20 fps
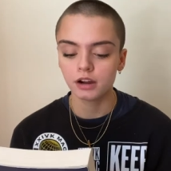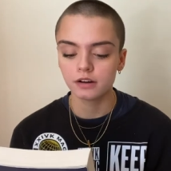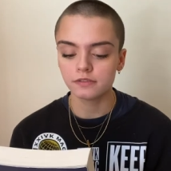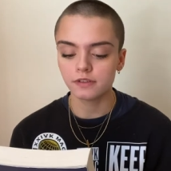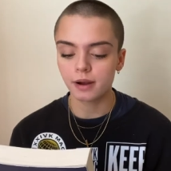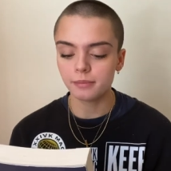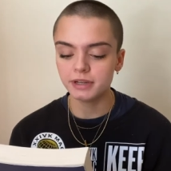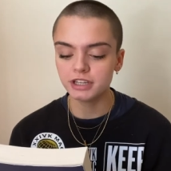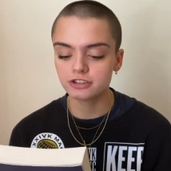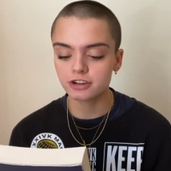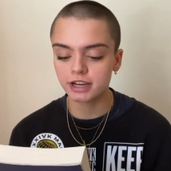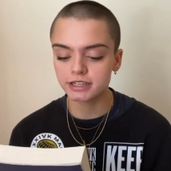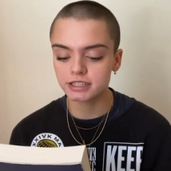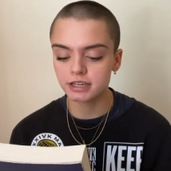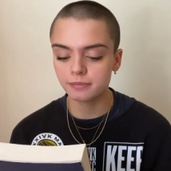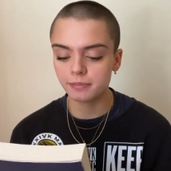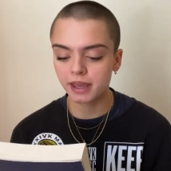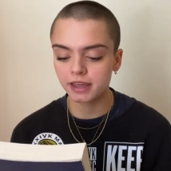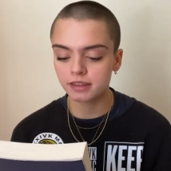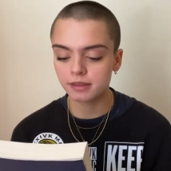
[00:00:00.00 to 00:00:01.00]
Rami tries to
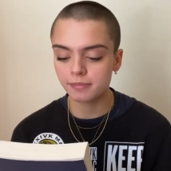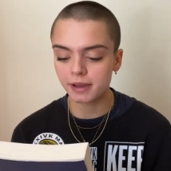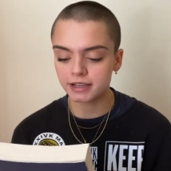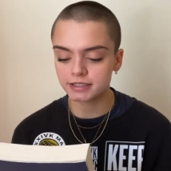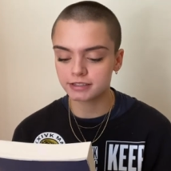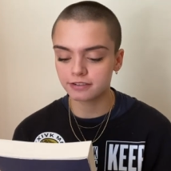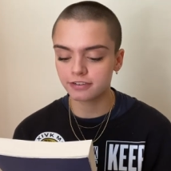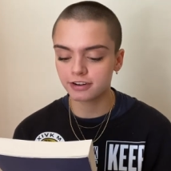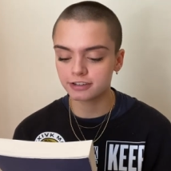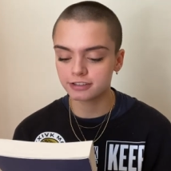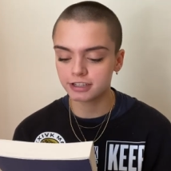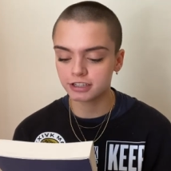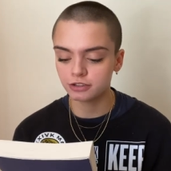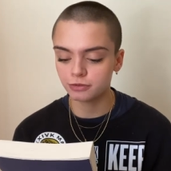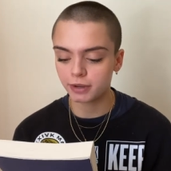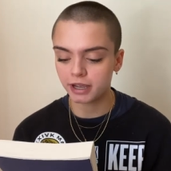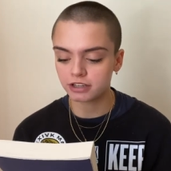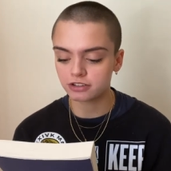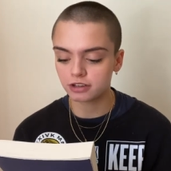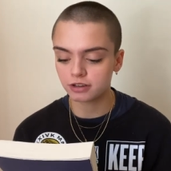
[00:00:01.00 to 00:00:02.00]
make the best of her
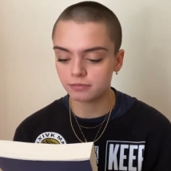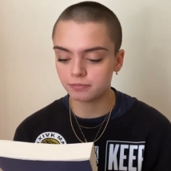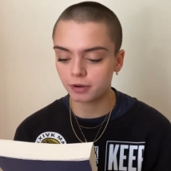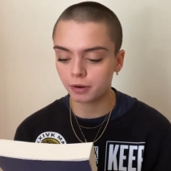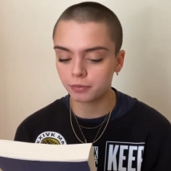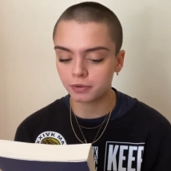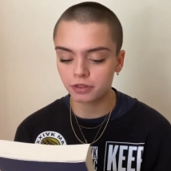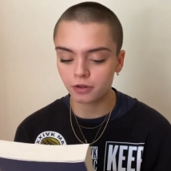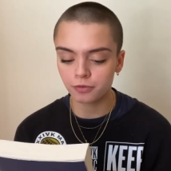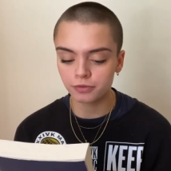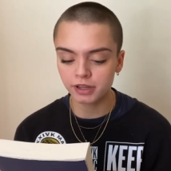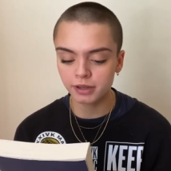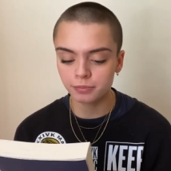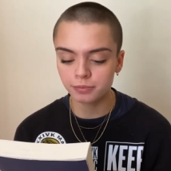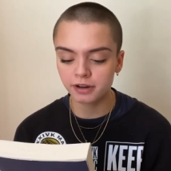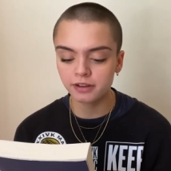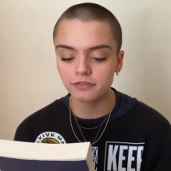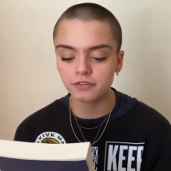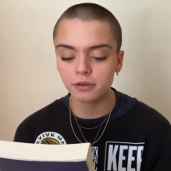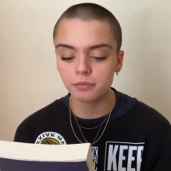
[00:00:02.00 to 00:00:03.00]
situation, but with only
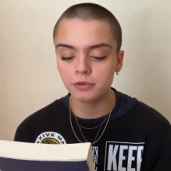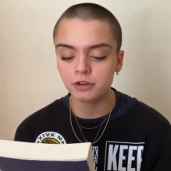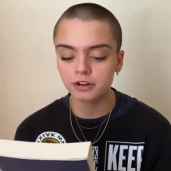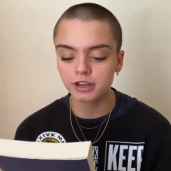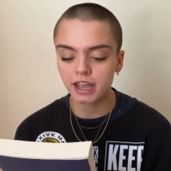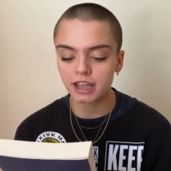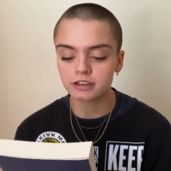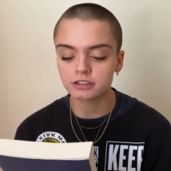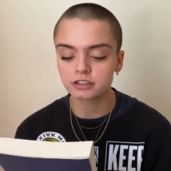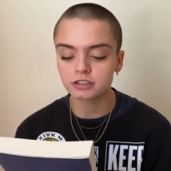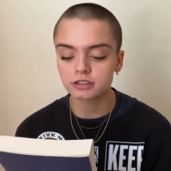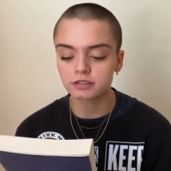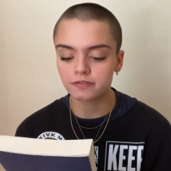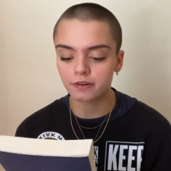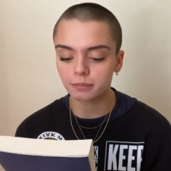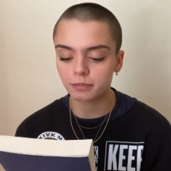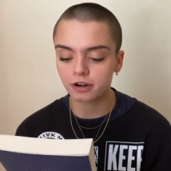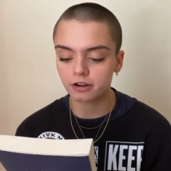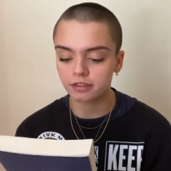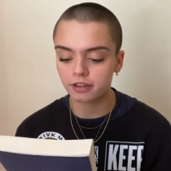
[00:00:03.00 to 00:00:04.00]
brief communications
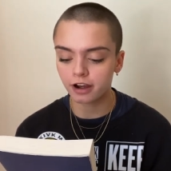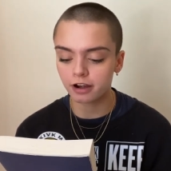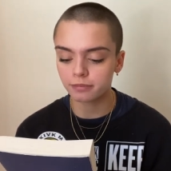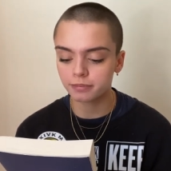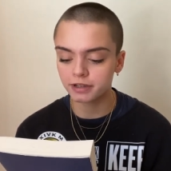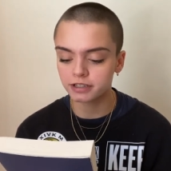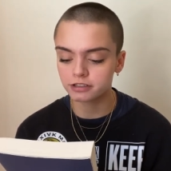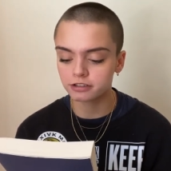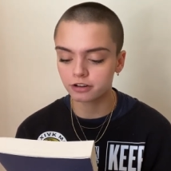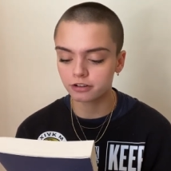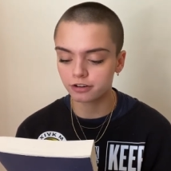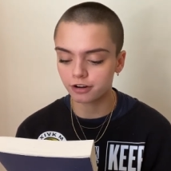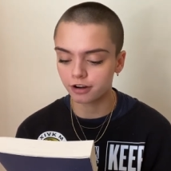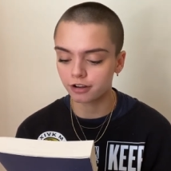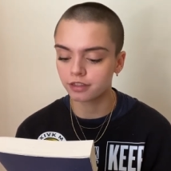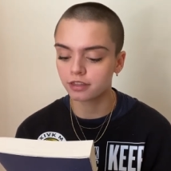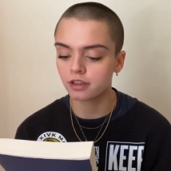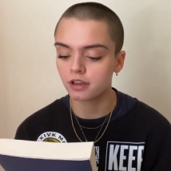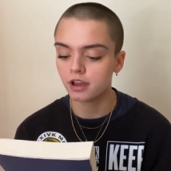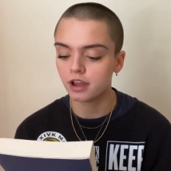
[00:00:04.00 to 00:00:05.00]
from her therapist on
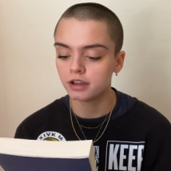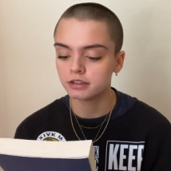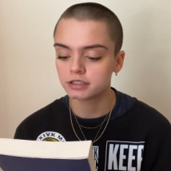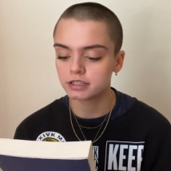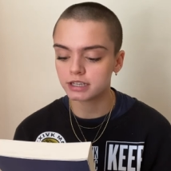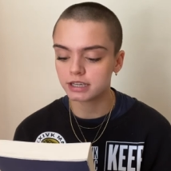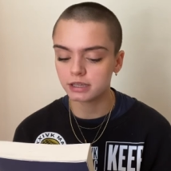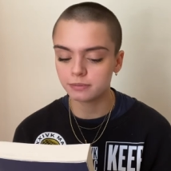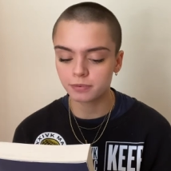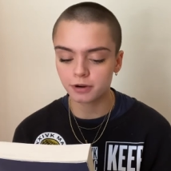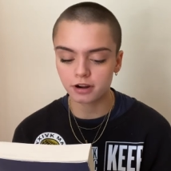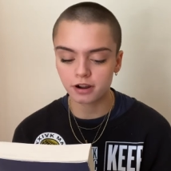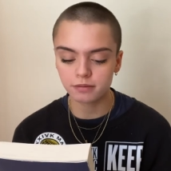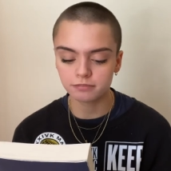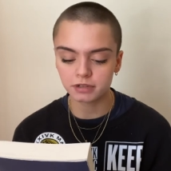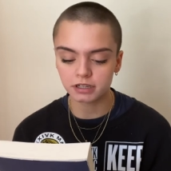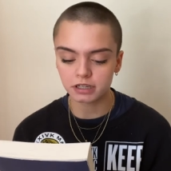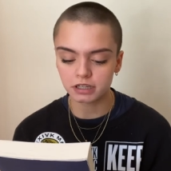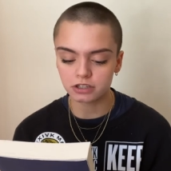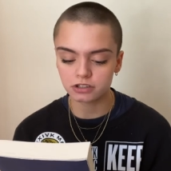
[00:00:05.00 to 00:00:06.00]
Earth to keep her
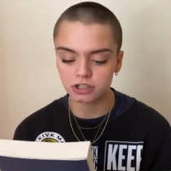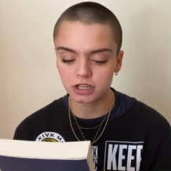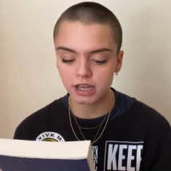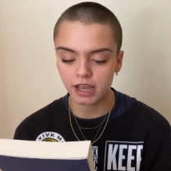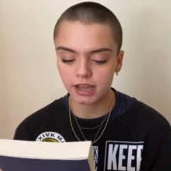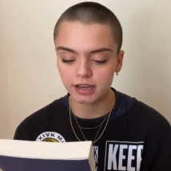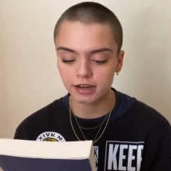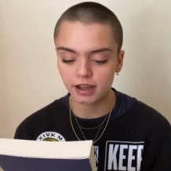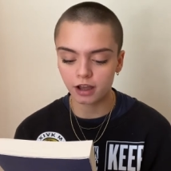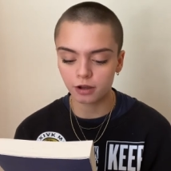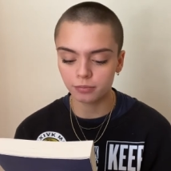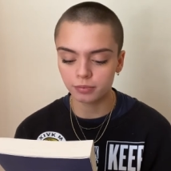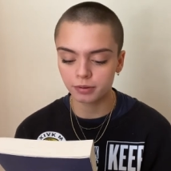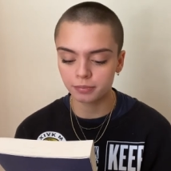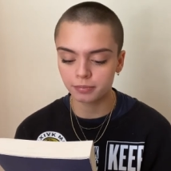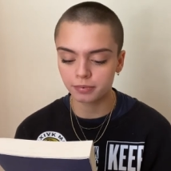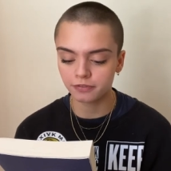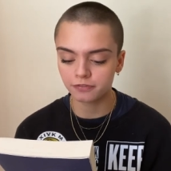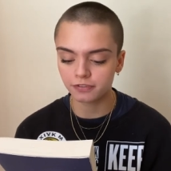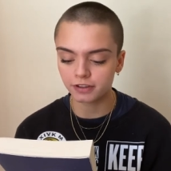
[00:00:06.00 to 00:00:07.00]
company, she can't help
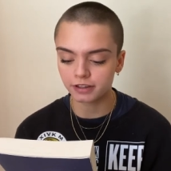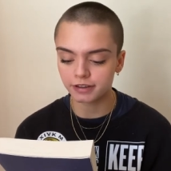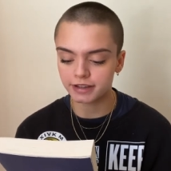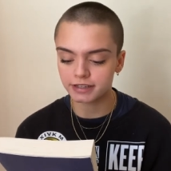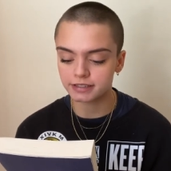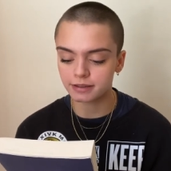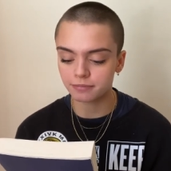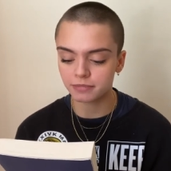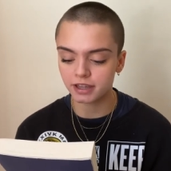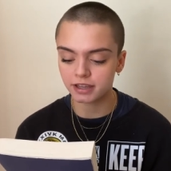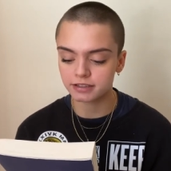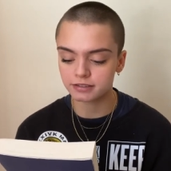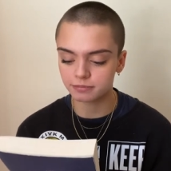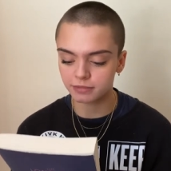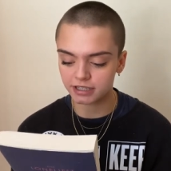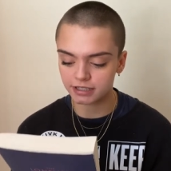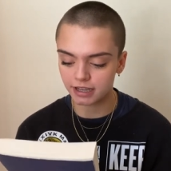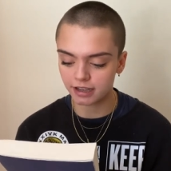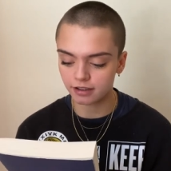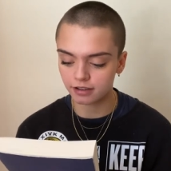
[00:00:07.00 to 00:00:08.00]
but feel like something is
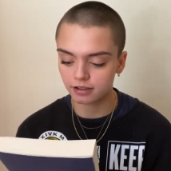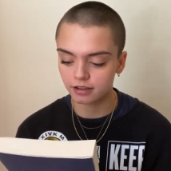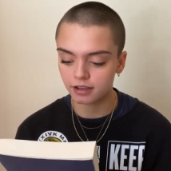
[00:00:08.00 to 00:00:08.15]
missing.